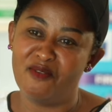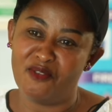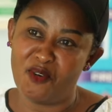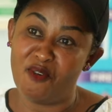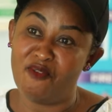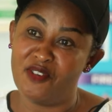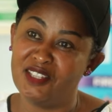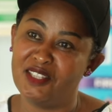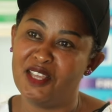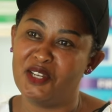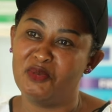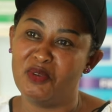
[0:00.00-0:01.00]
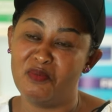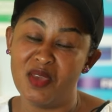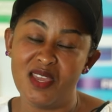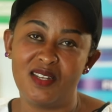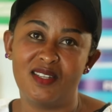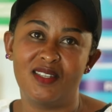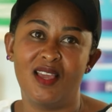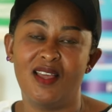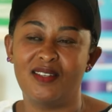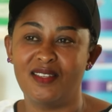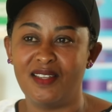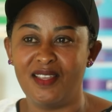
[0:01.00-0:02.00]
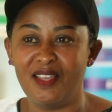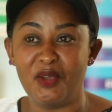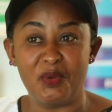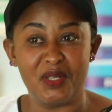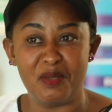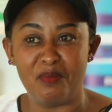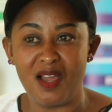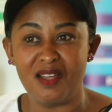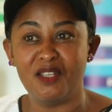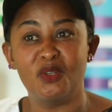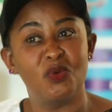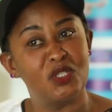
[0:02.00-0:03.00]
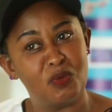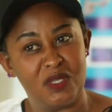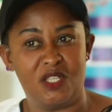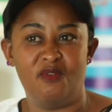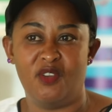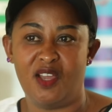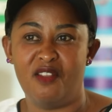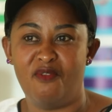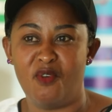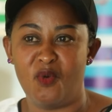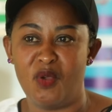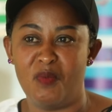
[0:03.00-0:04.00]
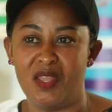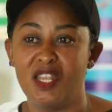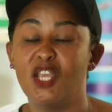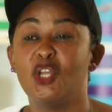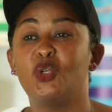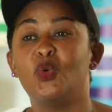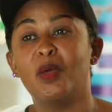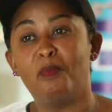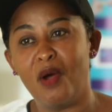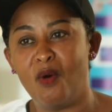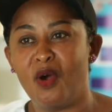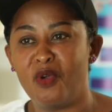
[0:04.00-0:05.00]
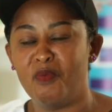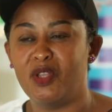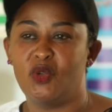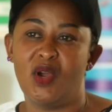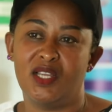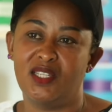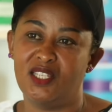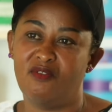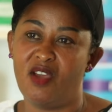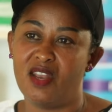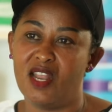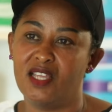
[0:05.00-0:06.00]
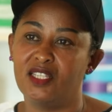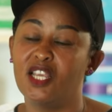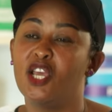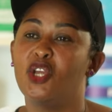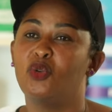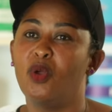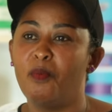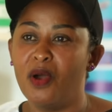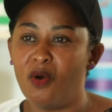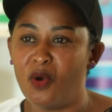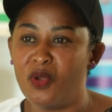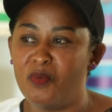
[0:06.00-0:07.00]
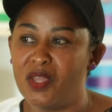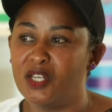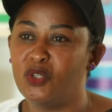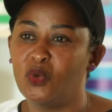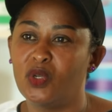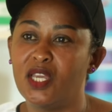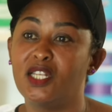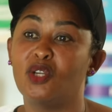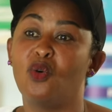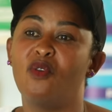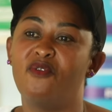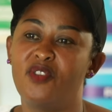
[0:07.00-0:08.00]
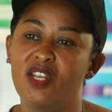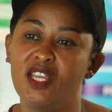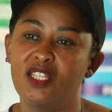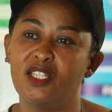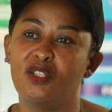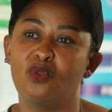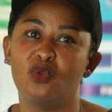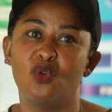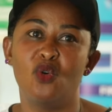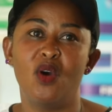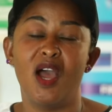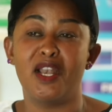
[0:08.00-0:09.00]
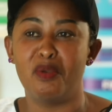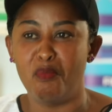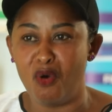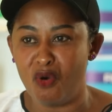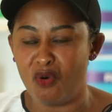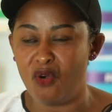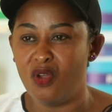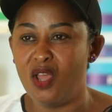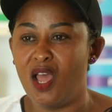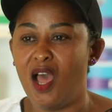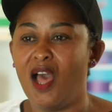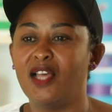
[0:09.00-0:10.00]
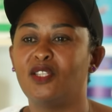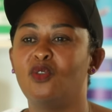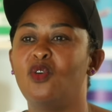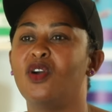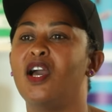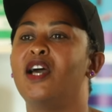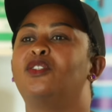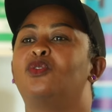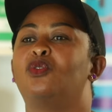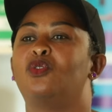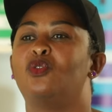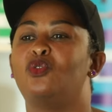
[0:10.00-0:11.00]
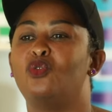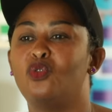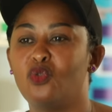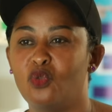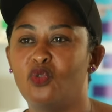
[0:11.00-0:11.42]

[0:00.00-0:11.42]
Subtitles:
conference that we met at Equity Bank, it was specifically for women, to empower women to access finance, to empower women to get confidence to go and borrow, as long as you're